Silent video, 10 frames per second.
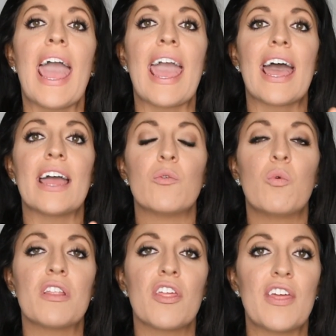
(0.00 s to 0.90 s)
And
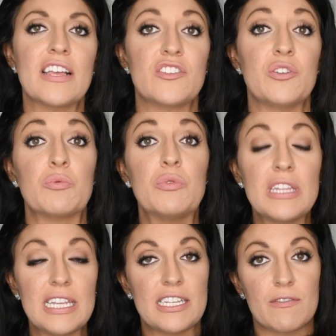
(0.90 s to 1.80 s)
one of the things you
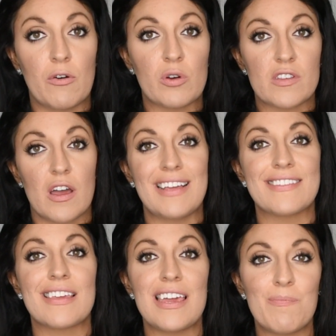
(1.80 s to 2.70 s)
really need to focus on
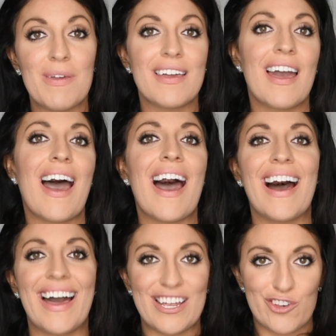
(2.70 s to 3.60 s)
is keeping
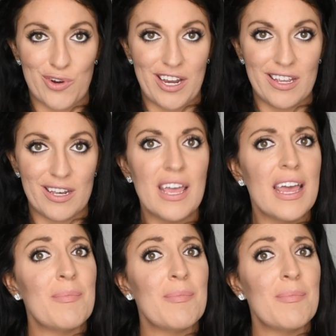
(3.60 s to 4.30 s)
hydrated,